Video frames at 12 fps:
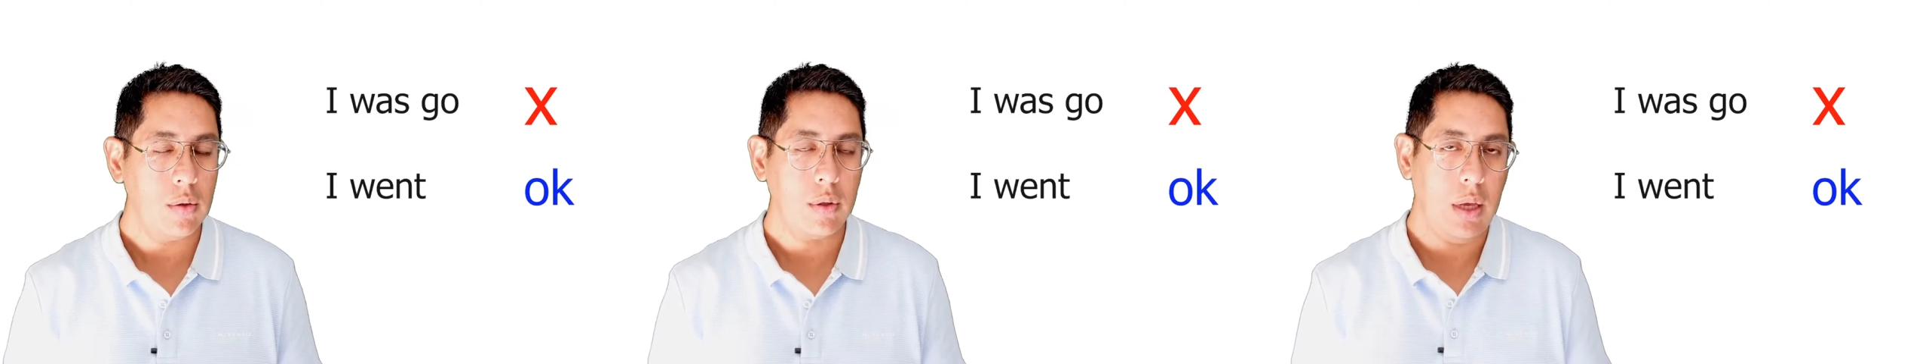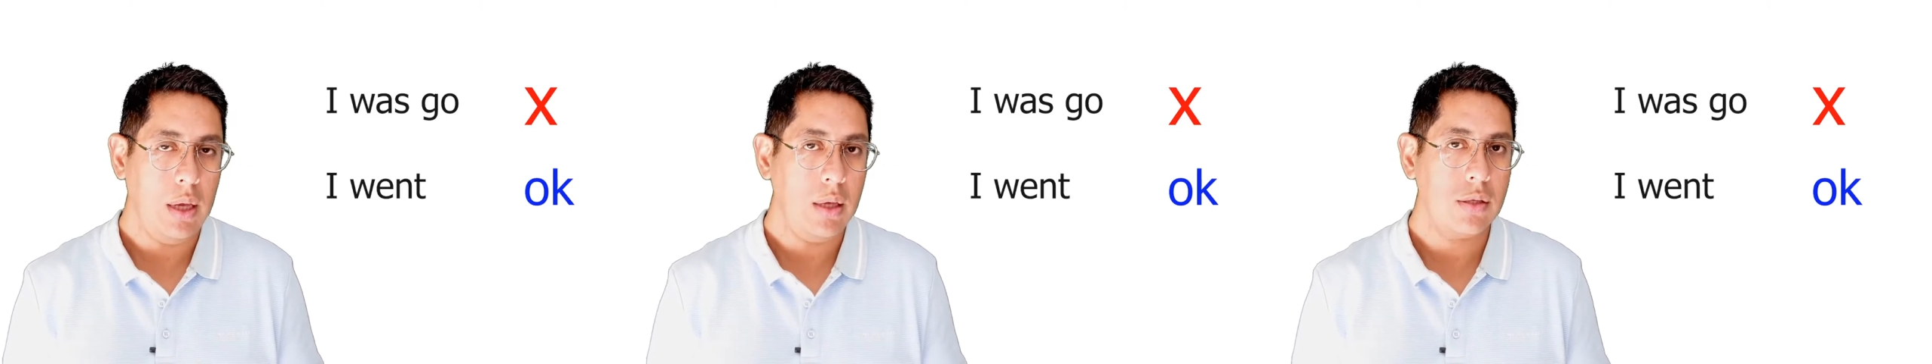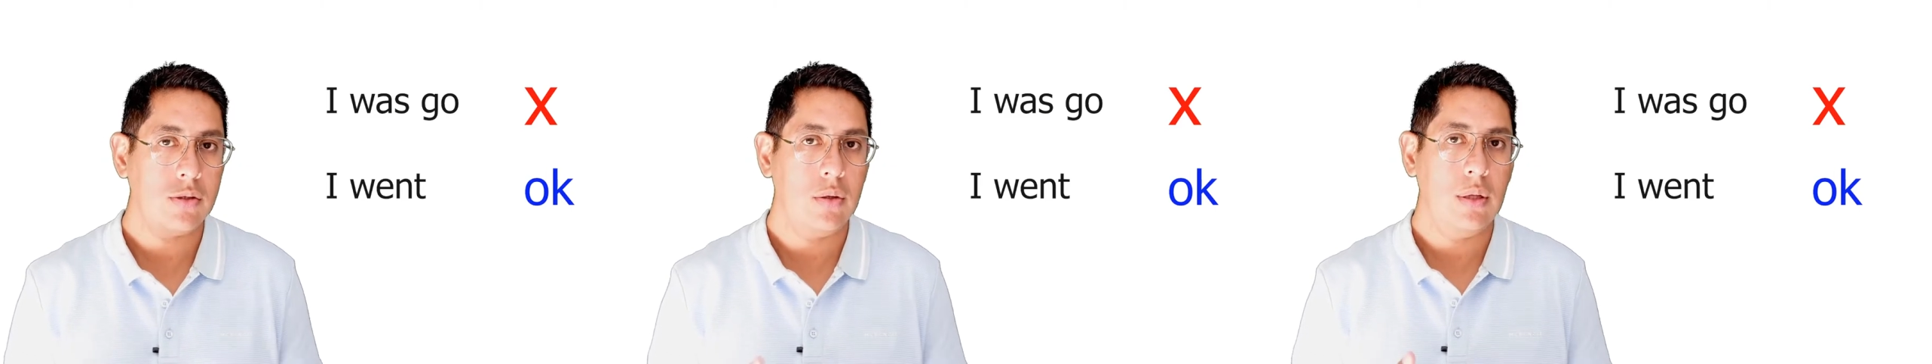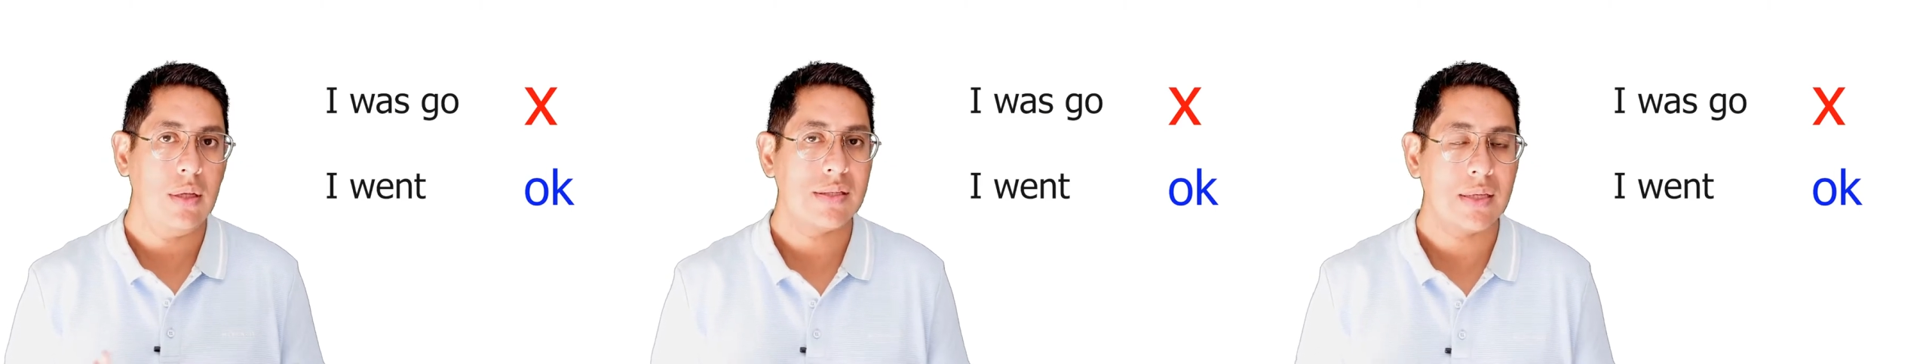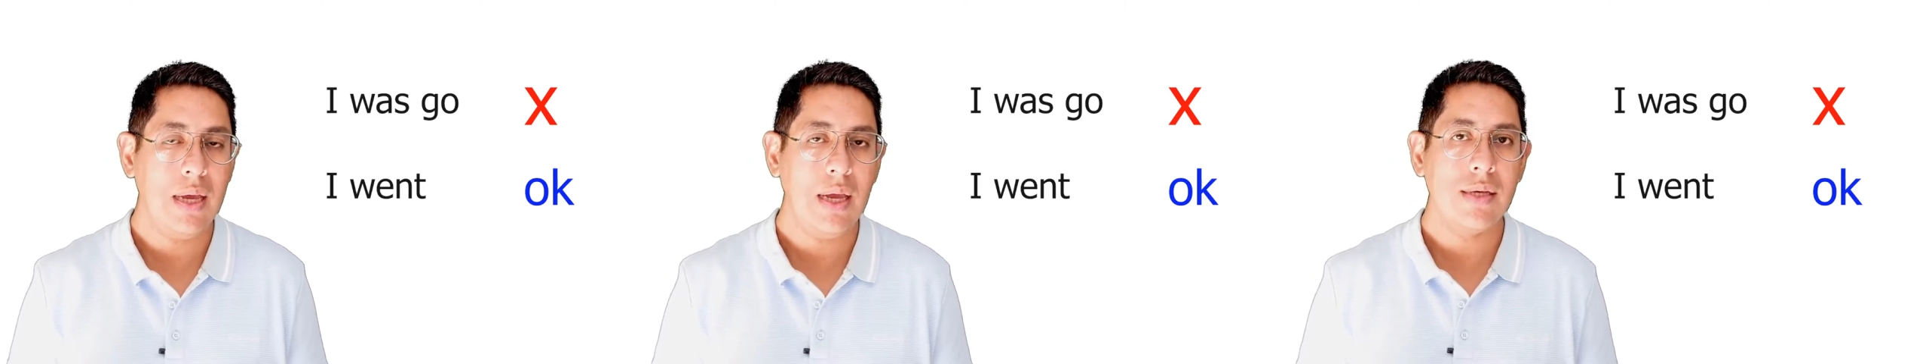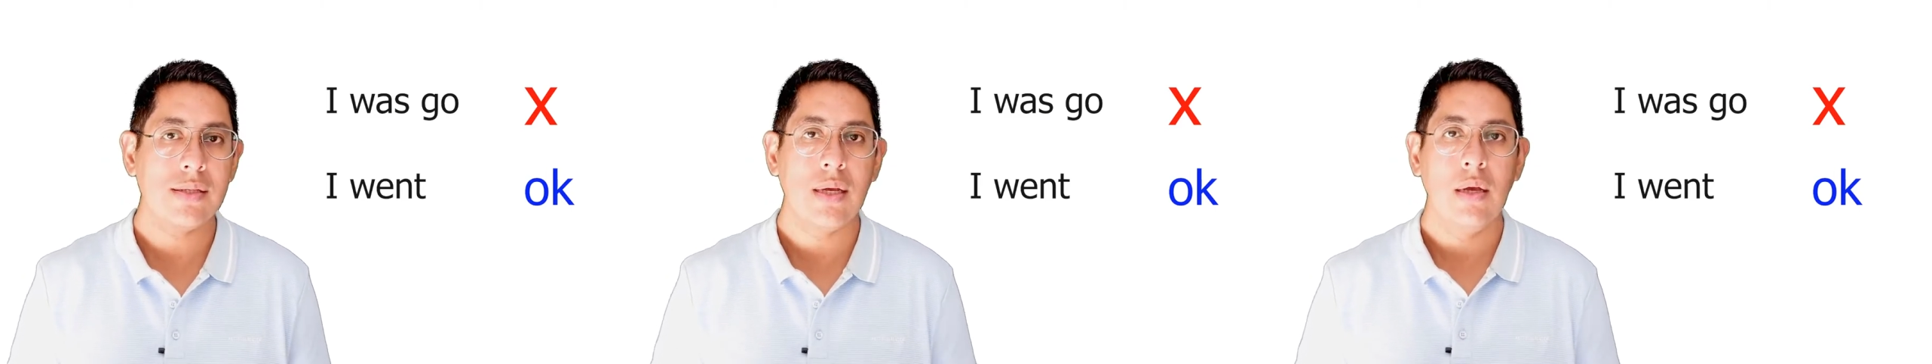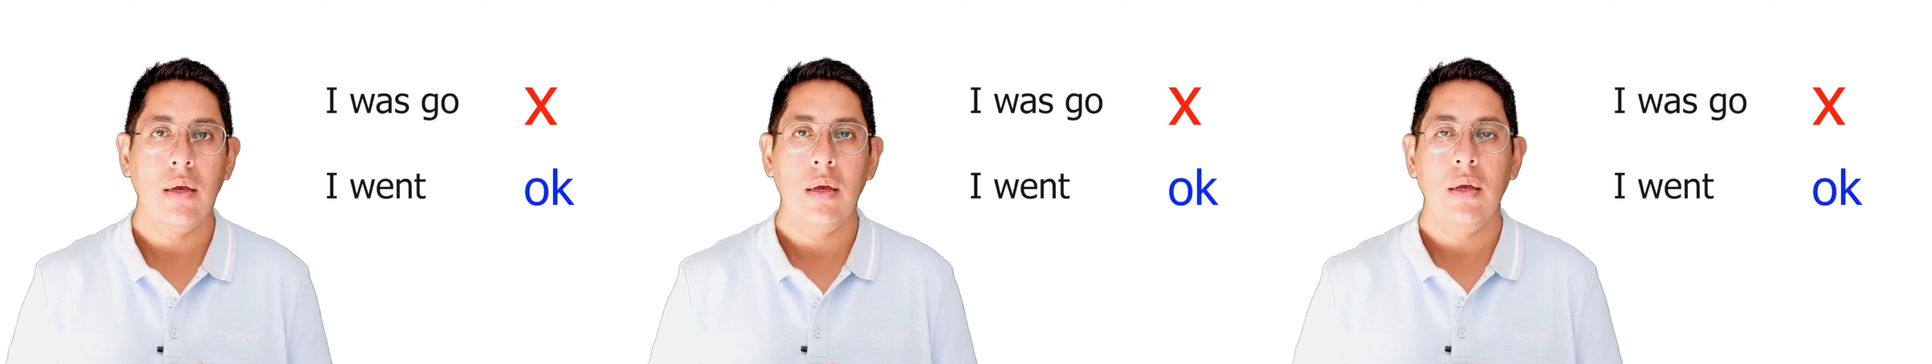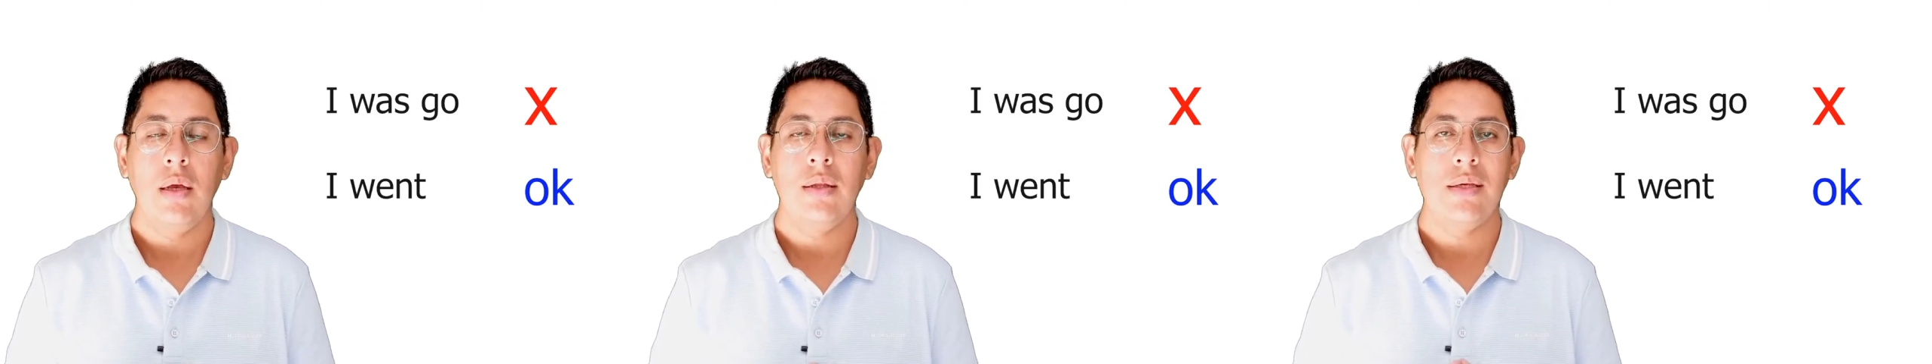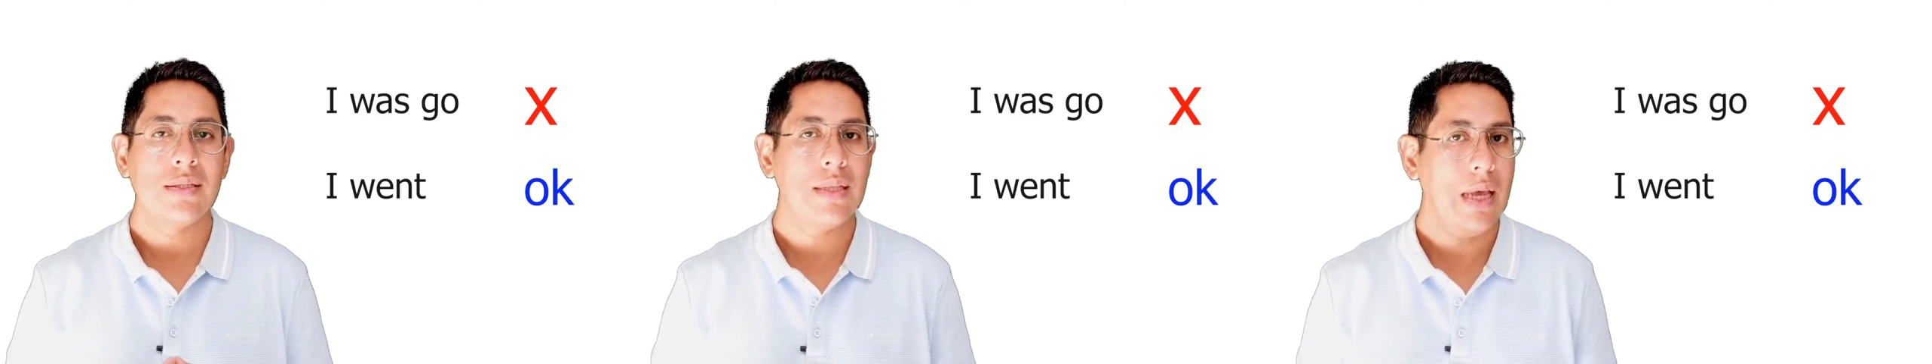Okay, so in this case, it is